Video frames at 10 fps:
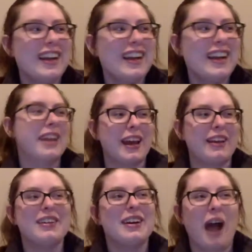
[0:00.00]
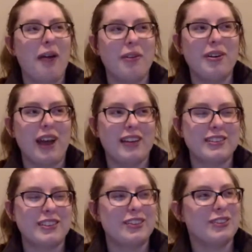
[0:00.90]
I'm kidding. I wouldn't
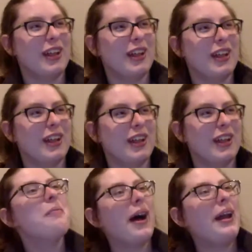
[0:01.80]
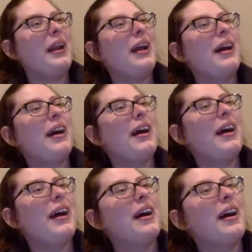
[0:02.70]
ask you to do that. But
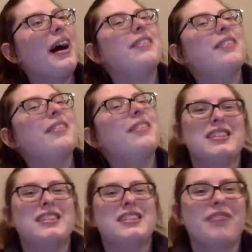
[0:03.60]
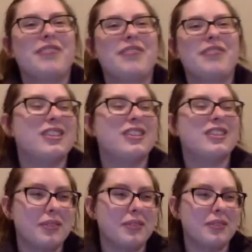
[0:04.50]
I would say make sure
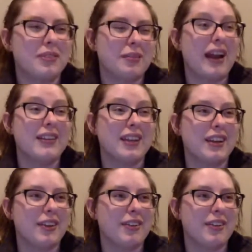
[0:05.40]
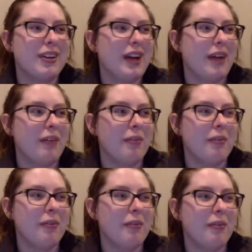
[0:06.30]
people tell them that I sent you,
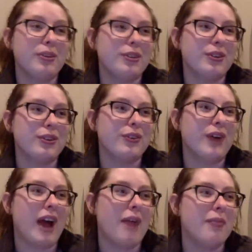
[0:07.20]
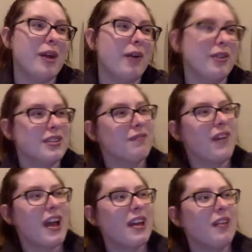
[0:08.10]
and we're the Blue Crew, and we always
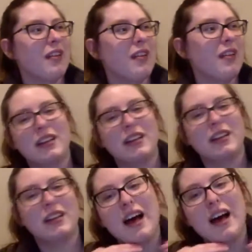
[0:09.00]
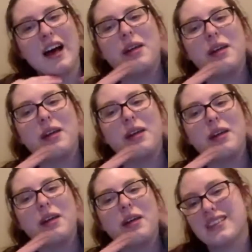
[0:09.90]
invade with love and
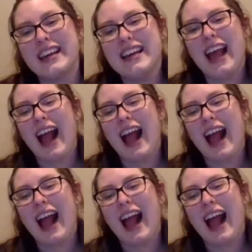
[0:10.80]
positivity,